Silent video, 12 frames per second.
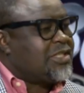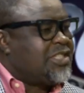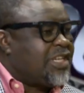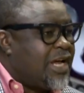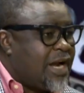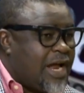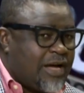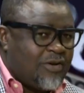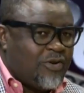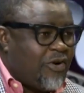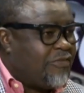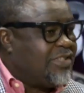general
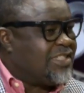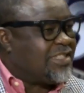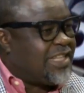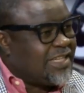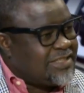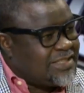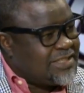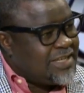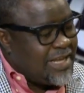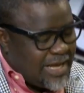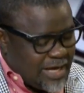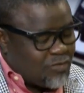of the state?
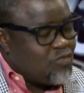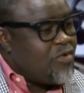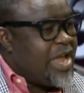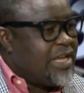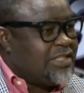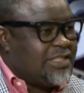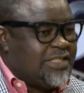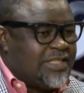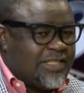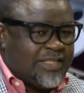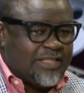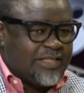And where is
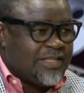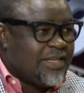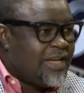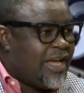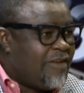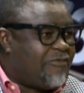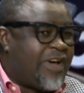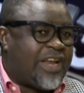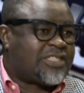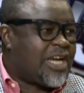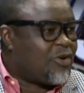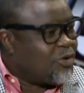the a
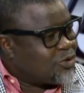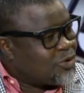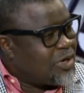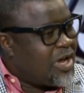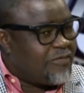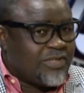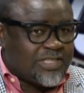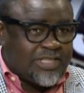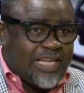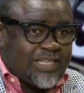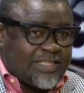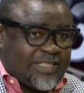financial controller of the state.